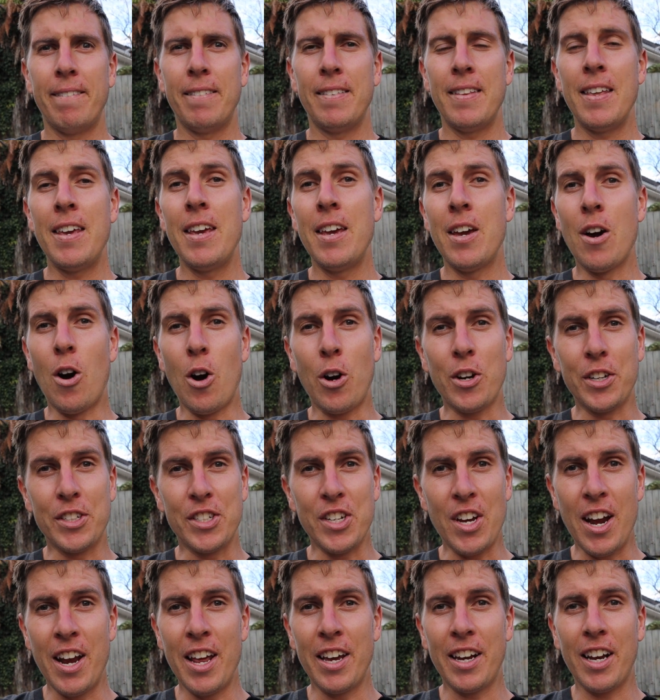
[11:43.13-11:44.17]
The
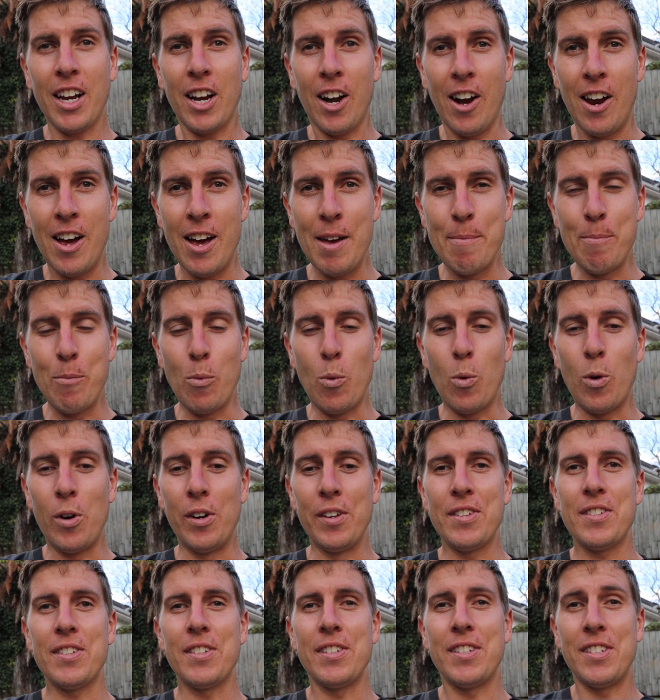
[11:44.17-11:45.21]
Okazana Climb was